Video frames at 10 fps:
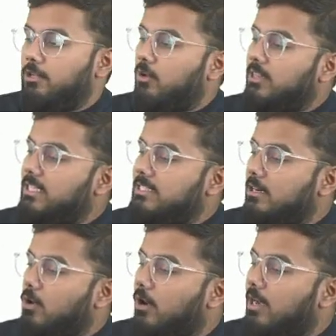these
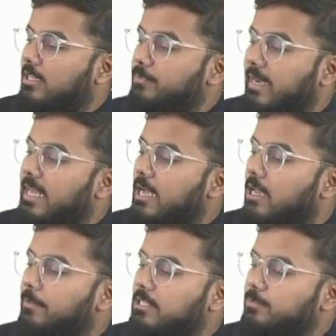are called as
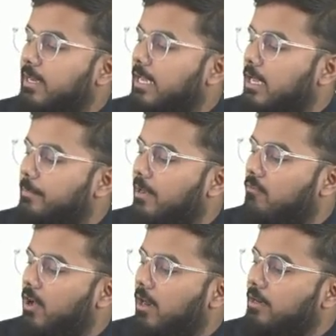metacarpals. Metacarpal
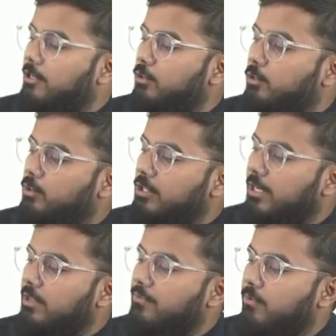1, 2,
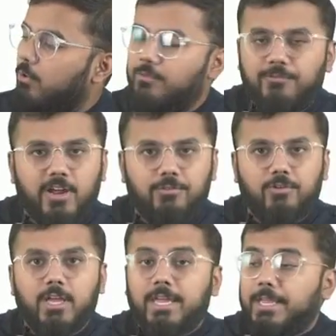3, 4, 5.
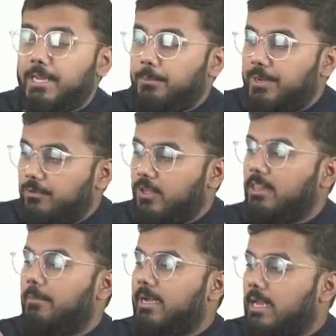In between
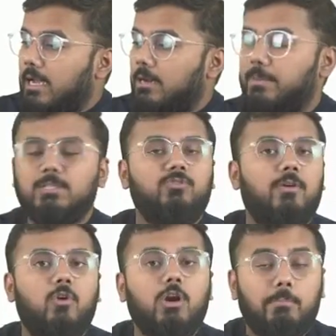the metacarpals, we
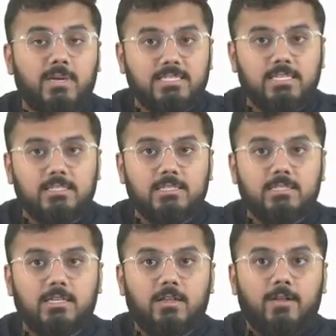have got muscles.
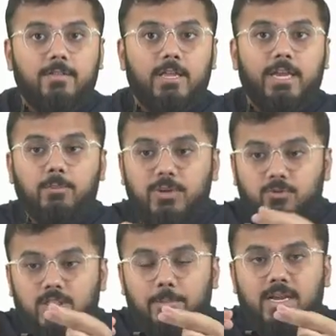In
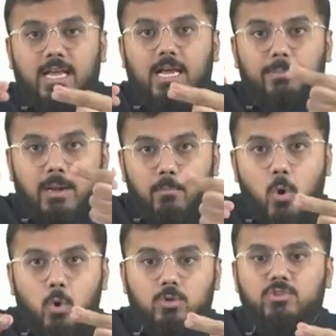between the metacarpal
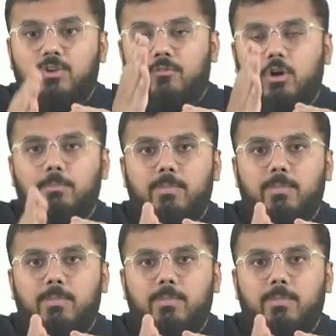bones, we have got